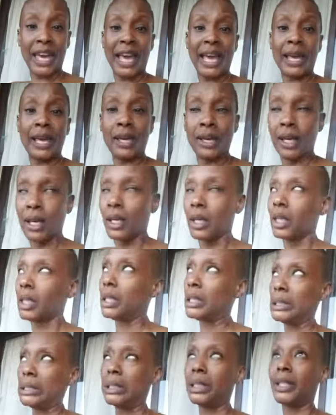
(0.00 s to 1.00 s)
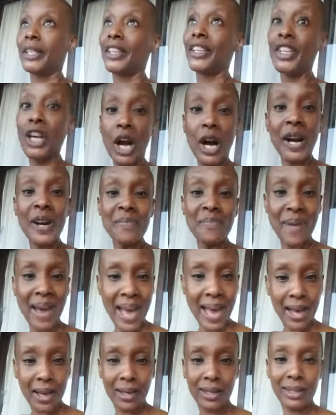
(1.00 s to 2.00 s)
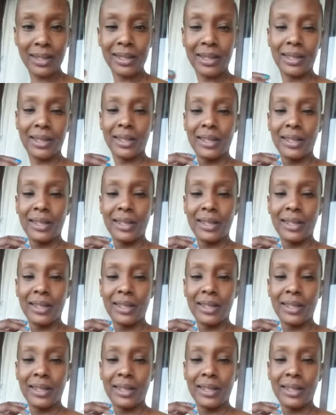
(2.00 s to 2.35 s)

a young man,